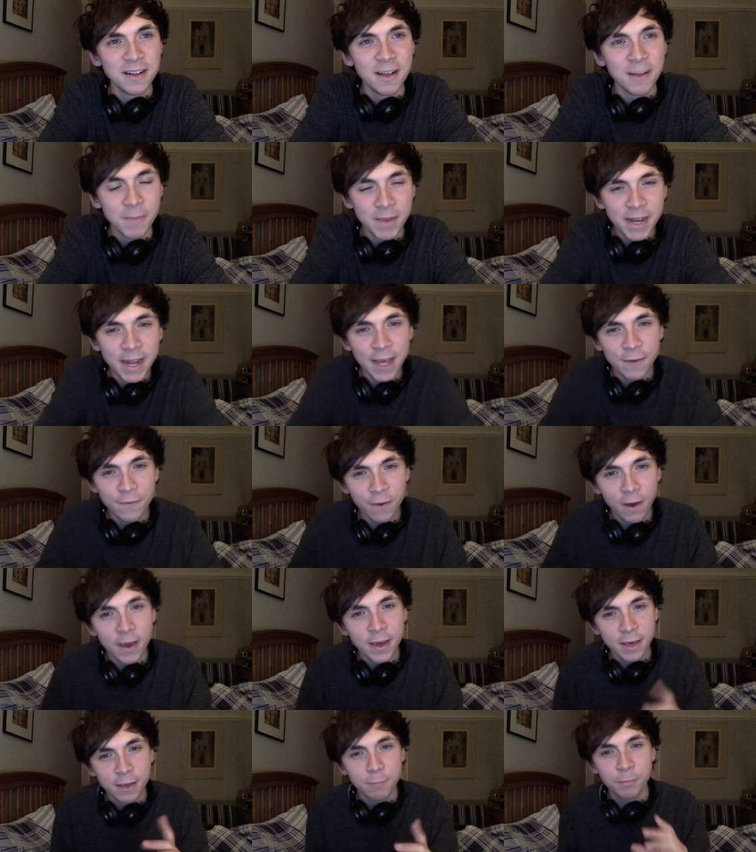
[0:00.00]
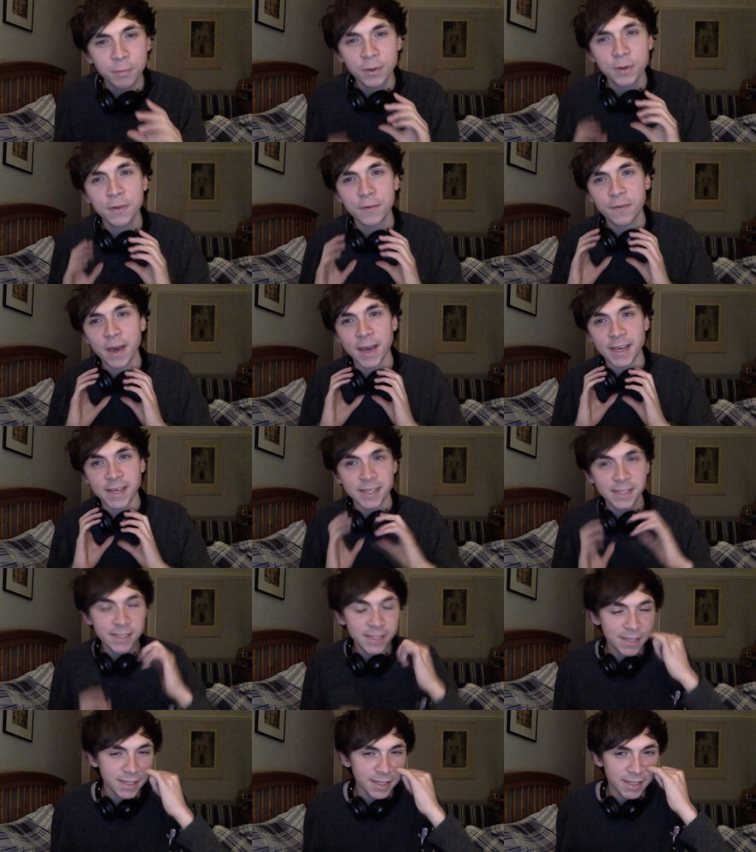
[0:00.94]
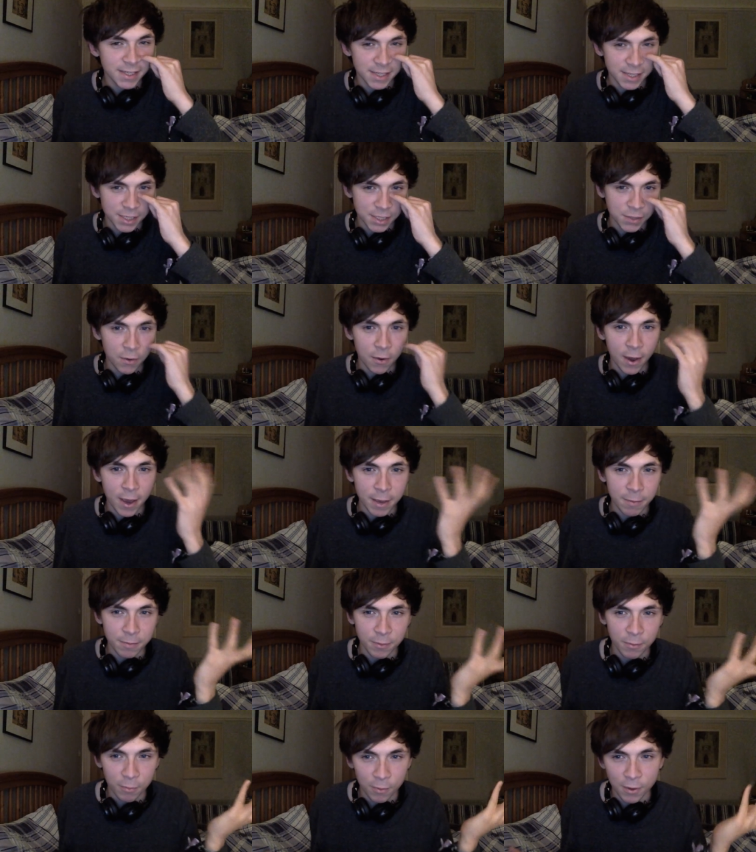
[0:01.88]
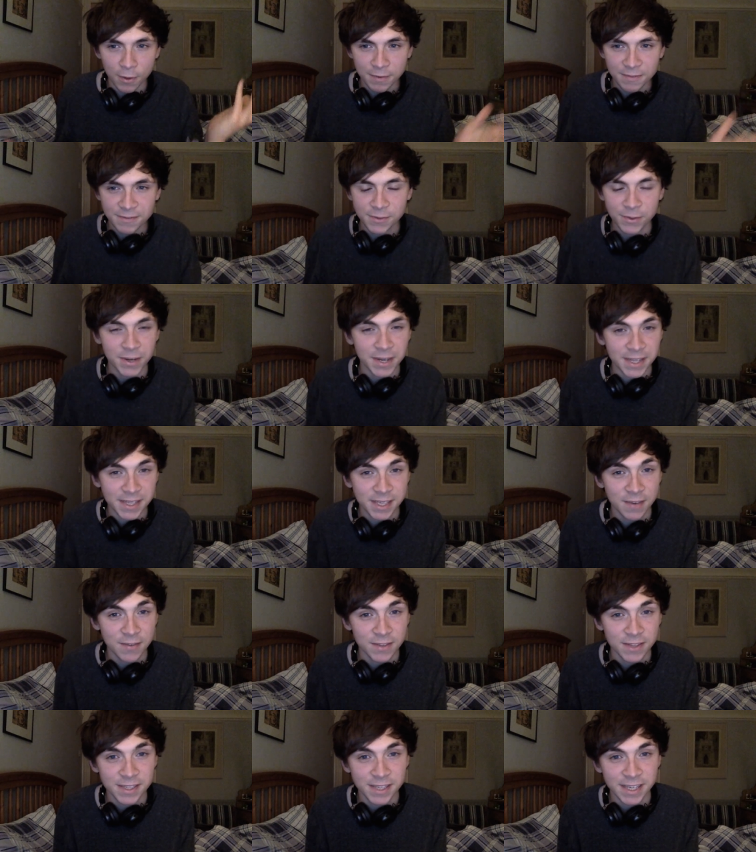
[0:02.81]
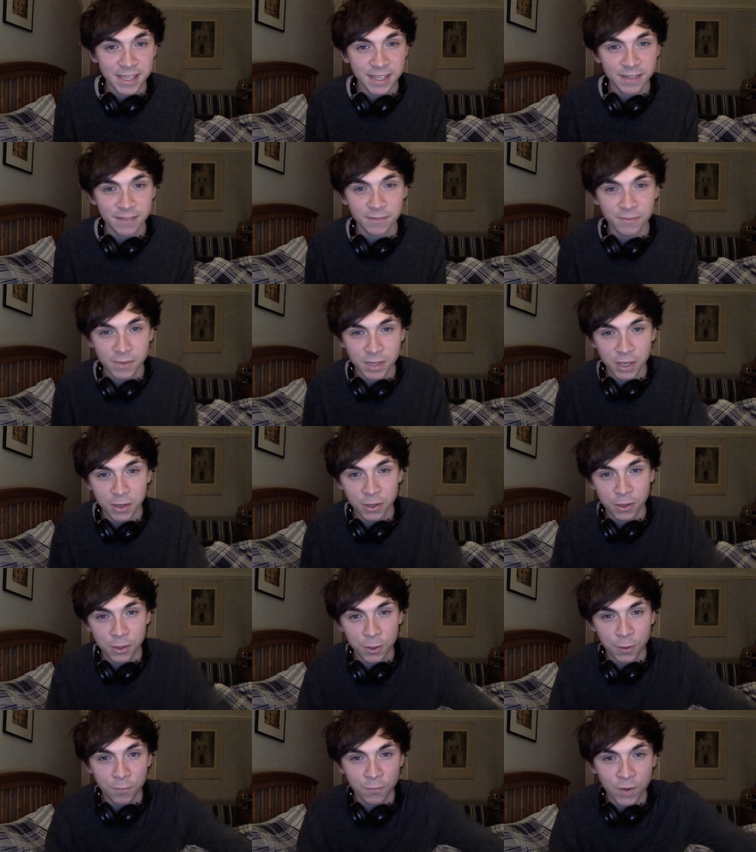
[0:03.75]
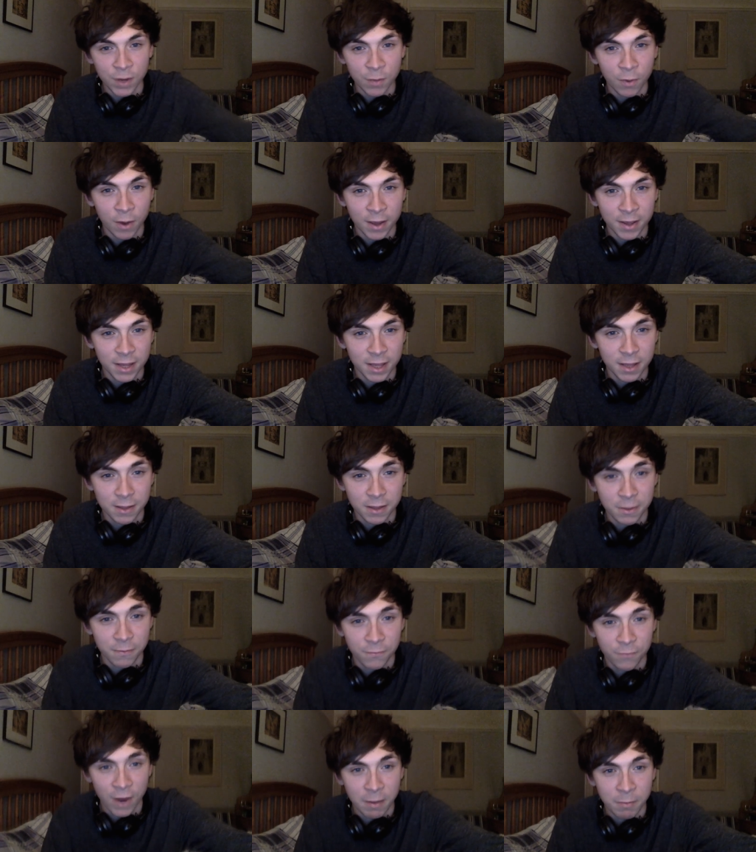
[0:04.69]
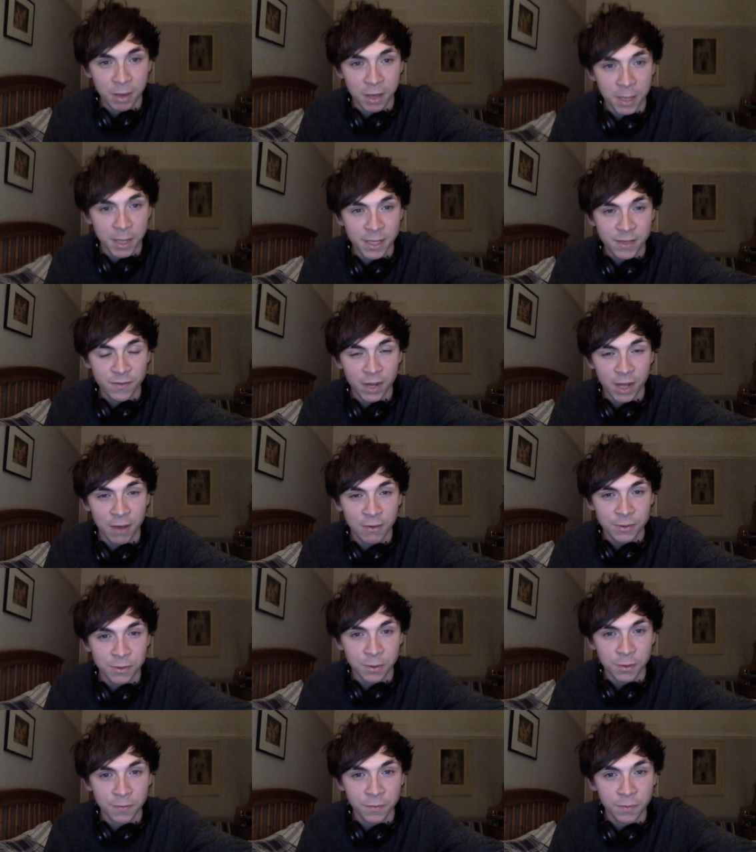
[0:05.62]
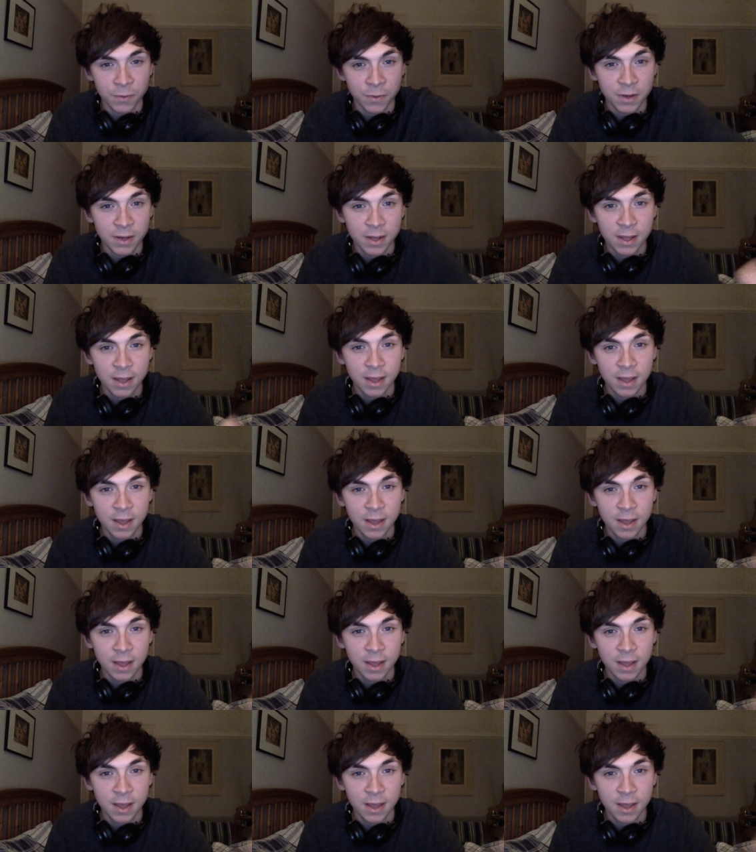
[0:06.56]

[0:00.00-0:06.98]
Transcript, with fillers: I mean, if I could pull a face to describe what 2017 YouTube Rewind, the, the framing of this video is awful.